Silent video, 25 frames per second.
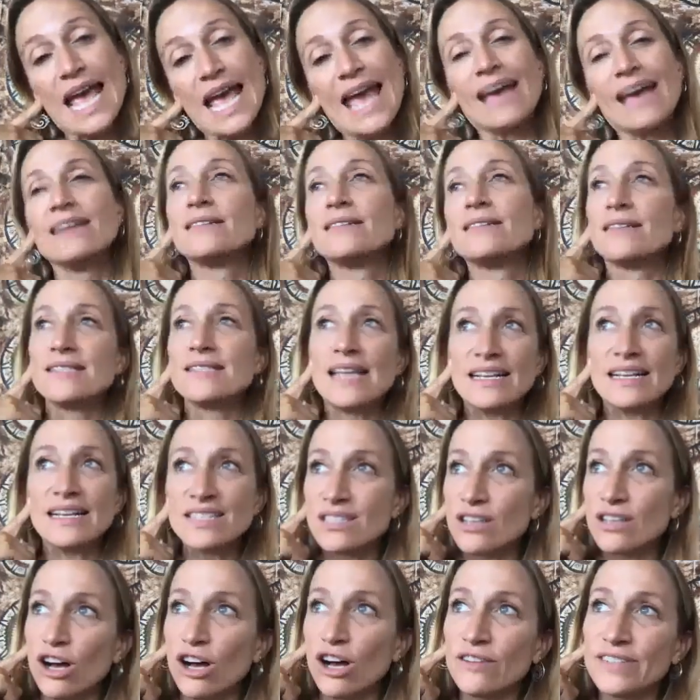Does that
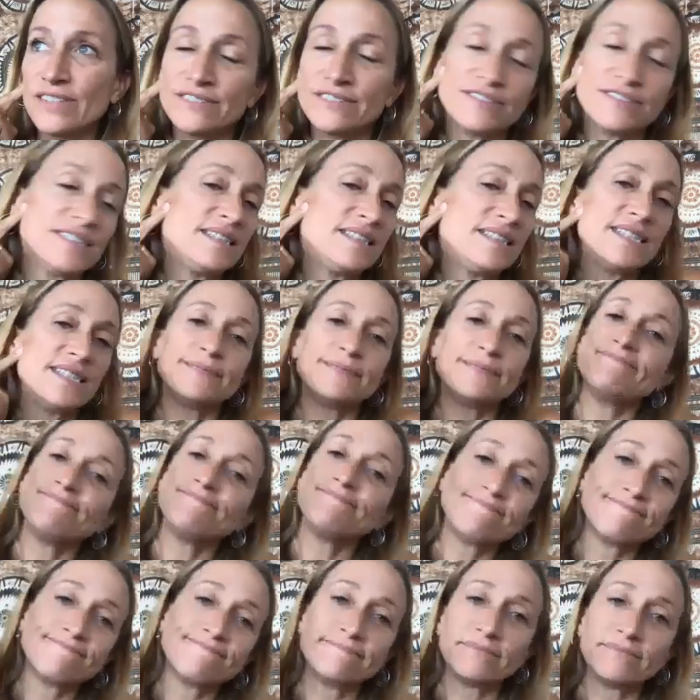solve
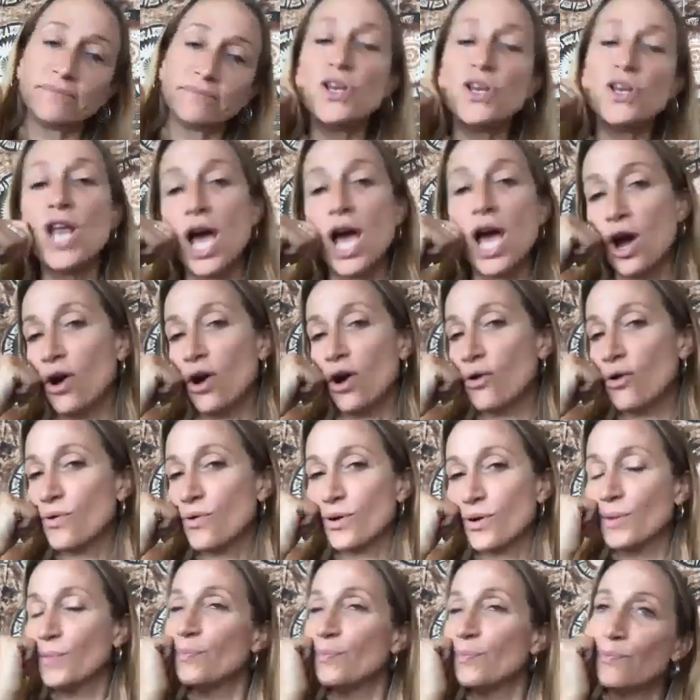everything? No,
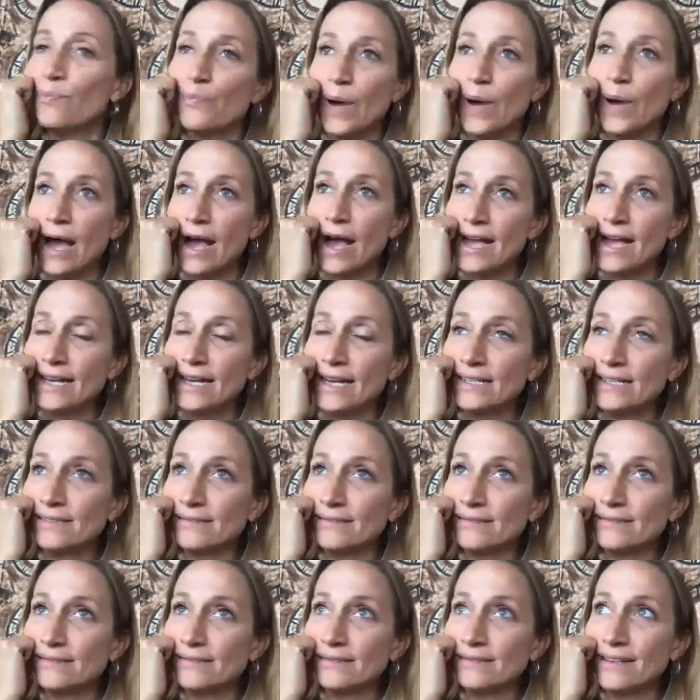but
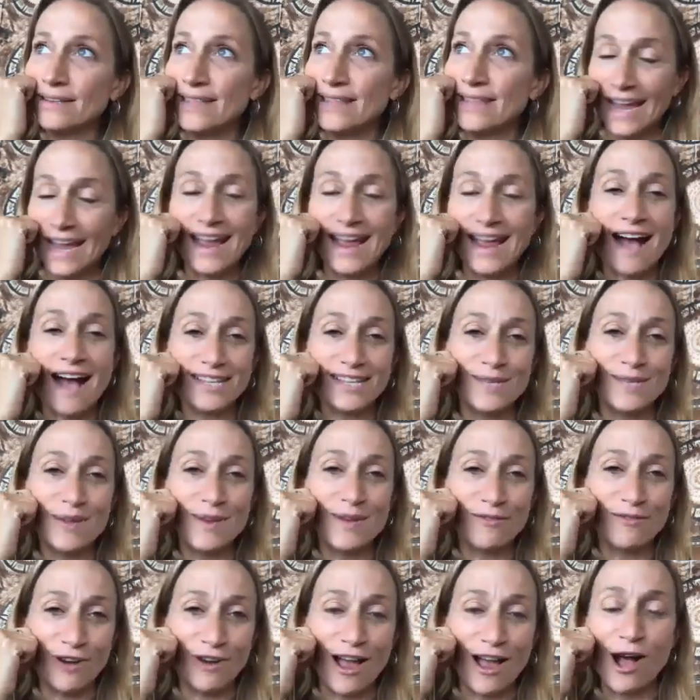they asked me
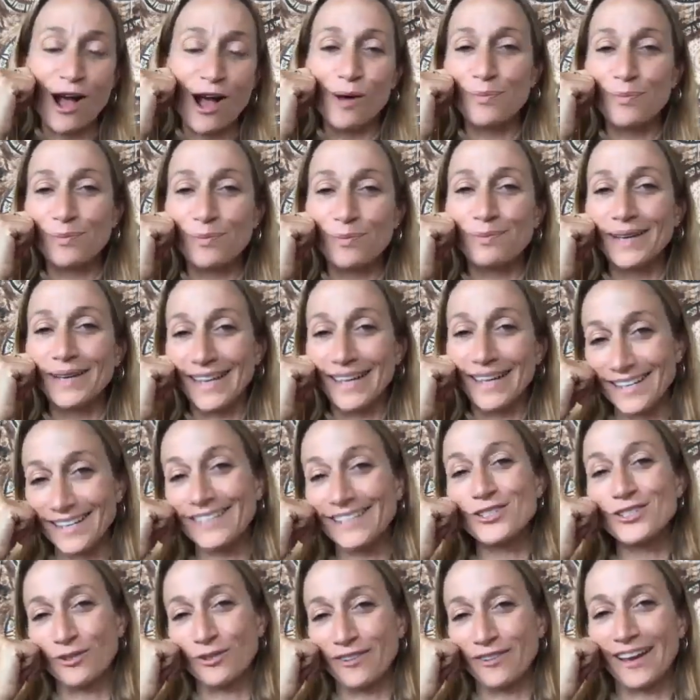for help in
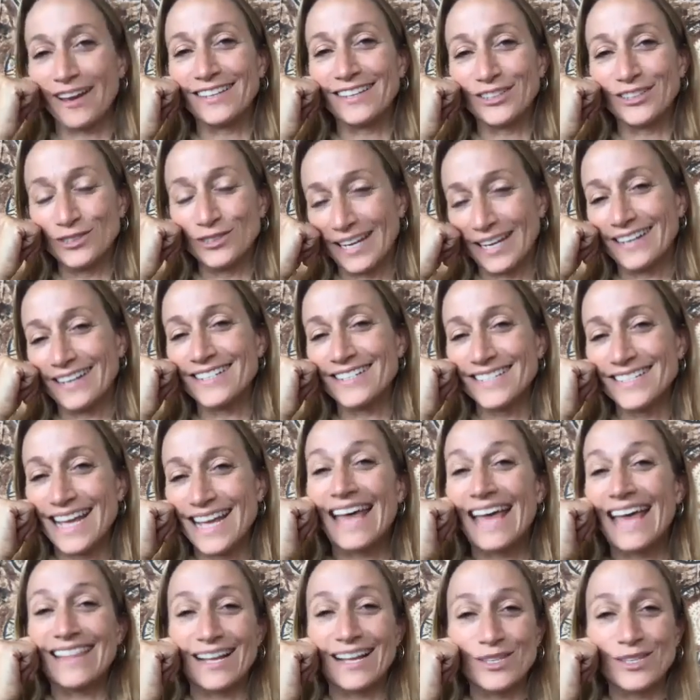surveying their land,
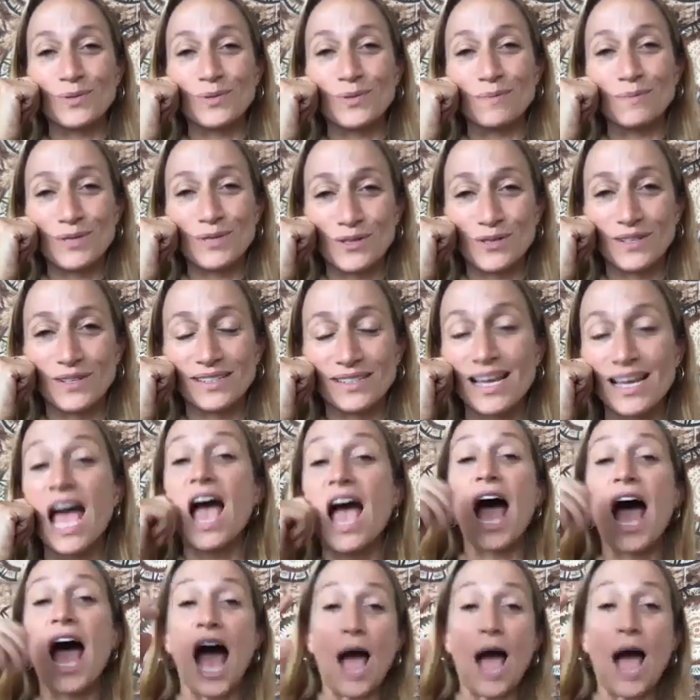and that's what I'm doing.
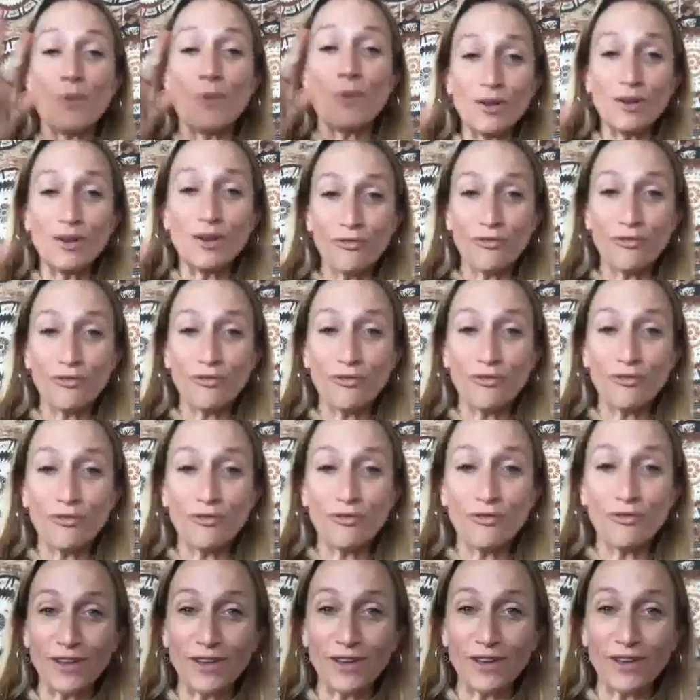I want to fix much
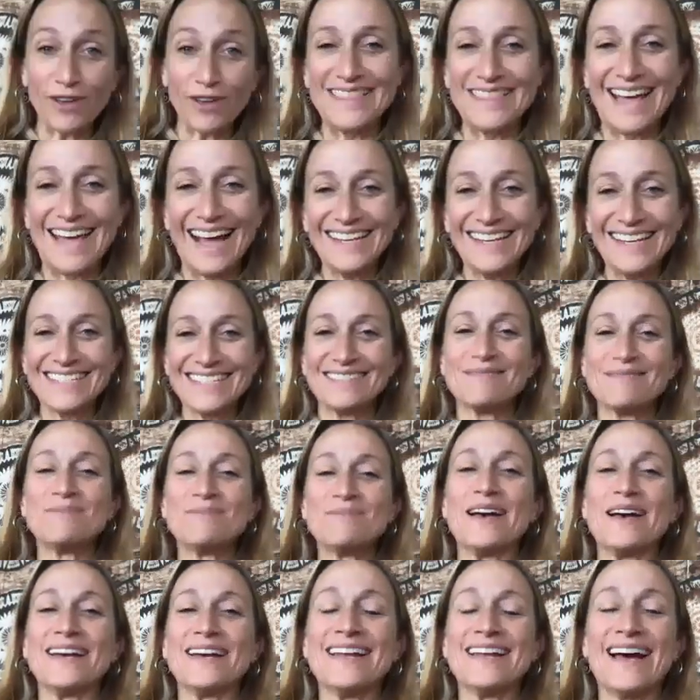more than that,
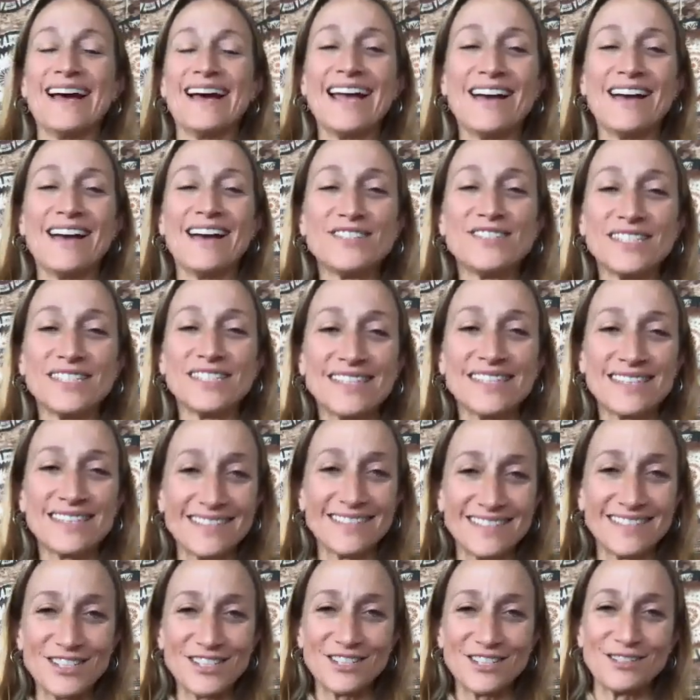but I have to
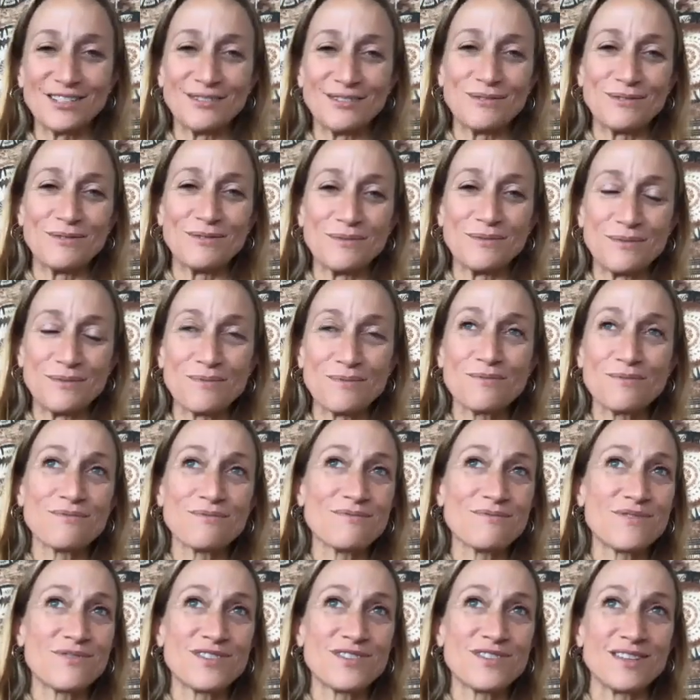listen to
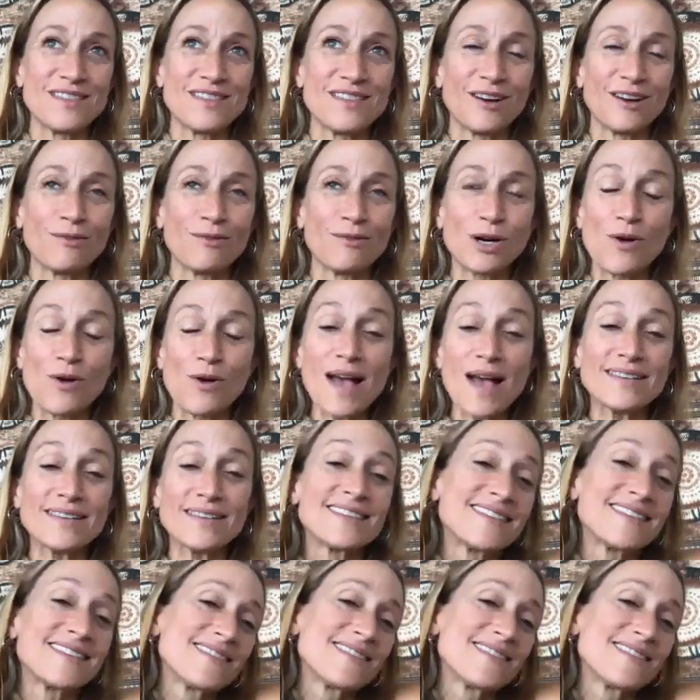their requests.